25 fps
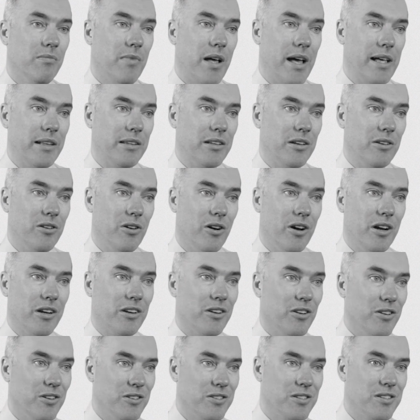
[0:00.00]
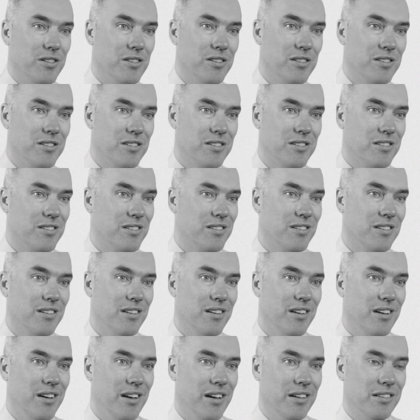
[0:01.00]
at the diagnosis,
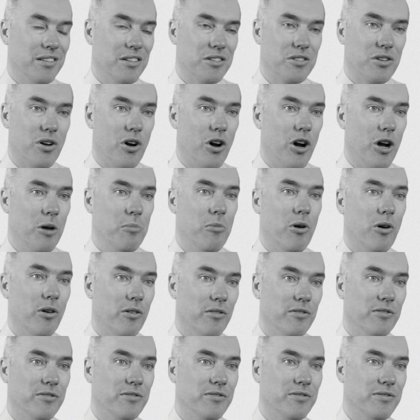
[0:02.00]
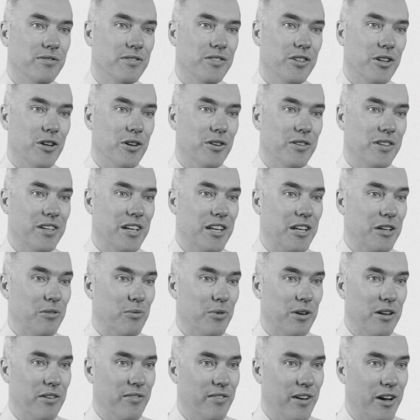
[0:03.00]
at the time of you know getting
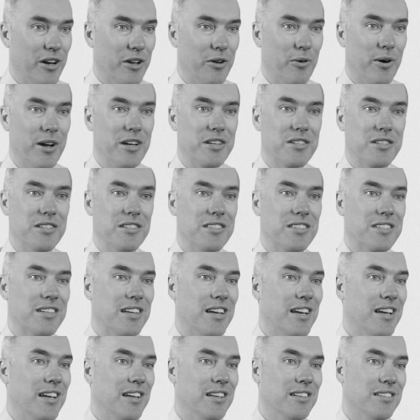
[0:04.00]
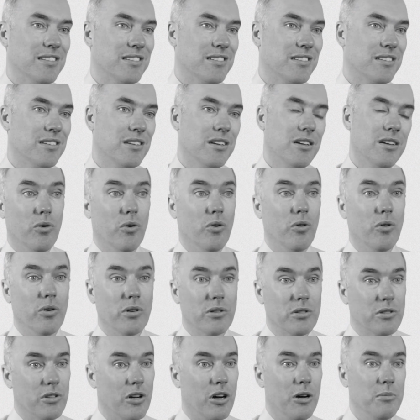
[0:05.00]
re-evaluation scans or
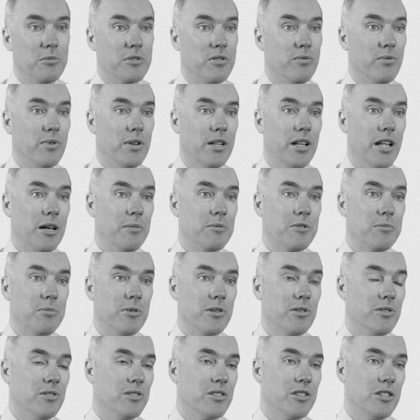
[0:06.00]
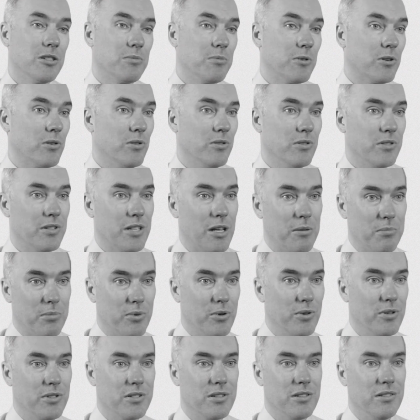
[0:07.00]
times of relapse, because just because that
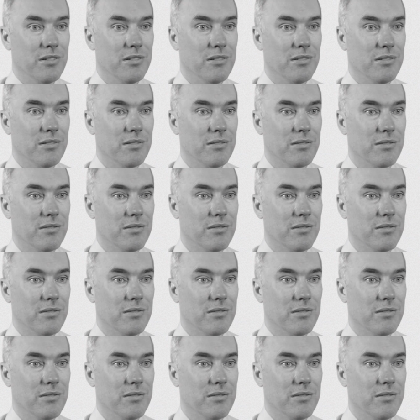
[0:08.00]
person,